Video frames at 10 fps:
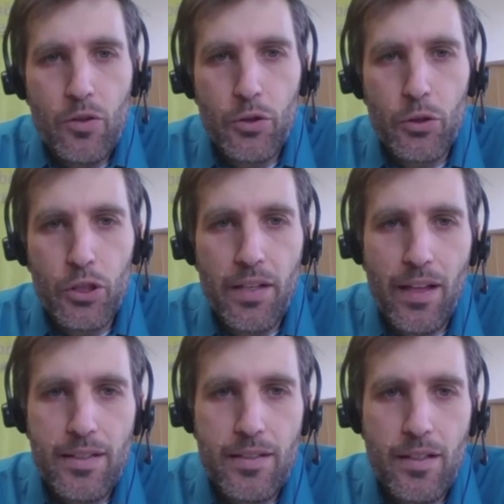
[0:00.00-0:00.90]
So
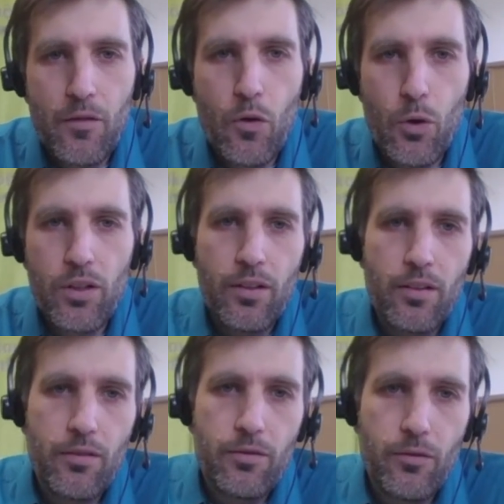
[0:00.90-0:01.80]
usually that's for
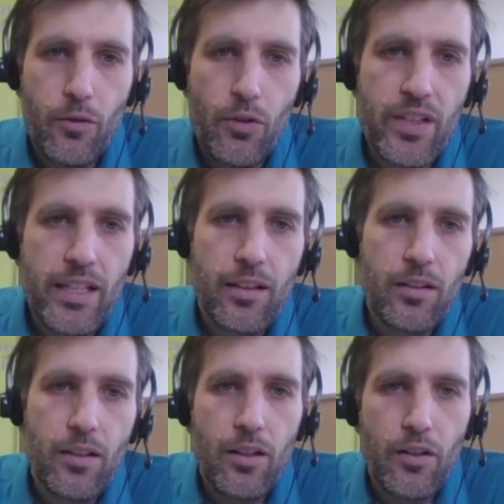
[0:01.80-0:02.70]
the
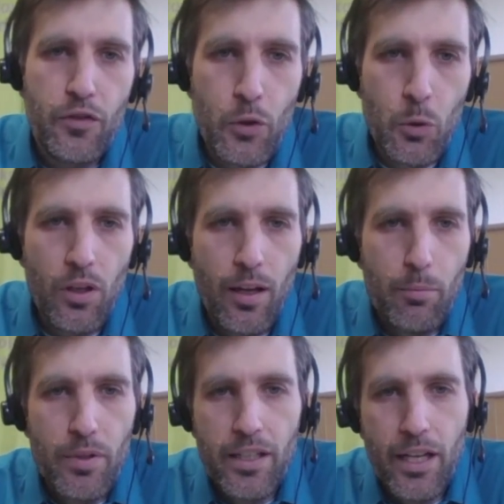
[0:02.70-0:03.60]
vehicle fuel
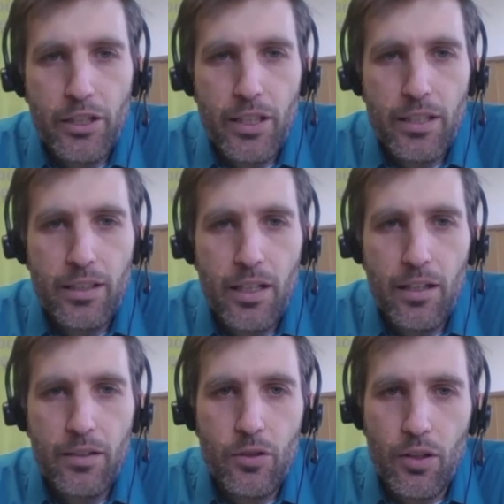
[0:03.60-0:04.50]
application,
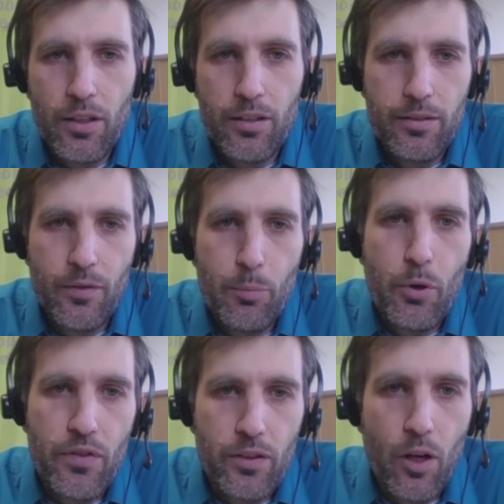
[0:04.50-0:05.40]
not the
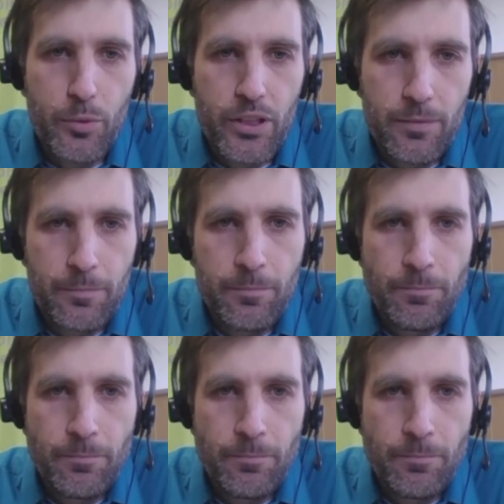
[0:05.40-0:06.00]
perfect option.